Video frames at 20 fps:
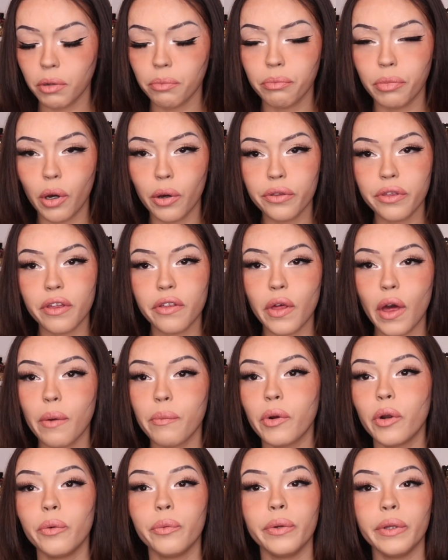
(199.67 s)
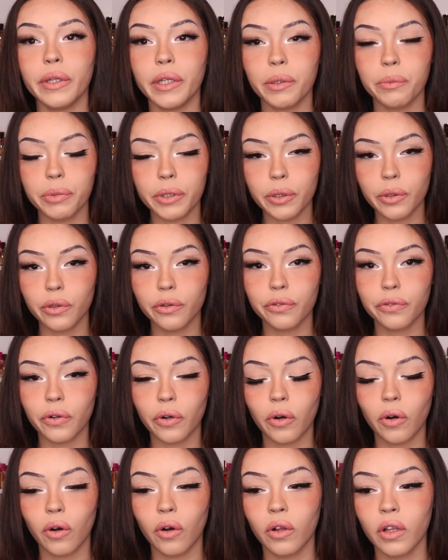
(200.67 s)
Both of them are really
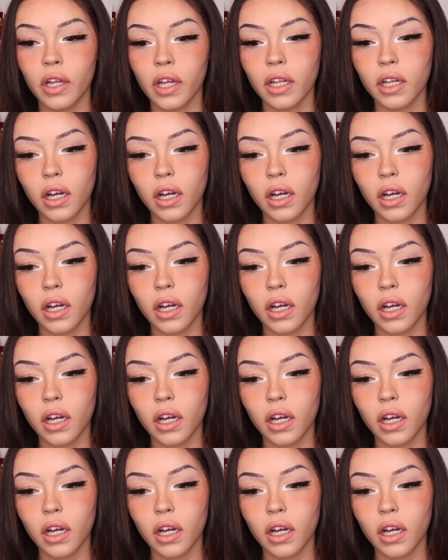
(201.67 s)
beautiful.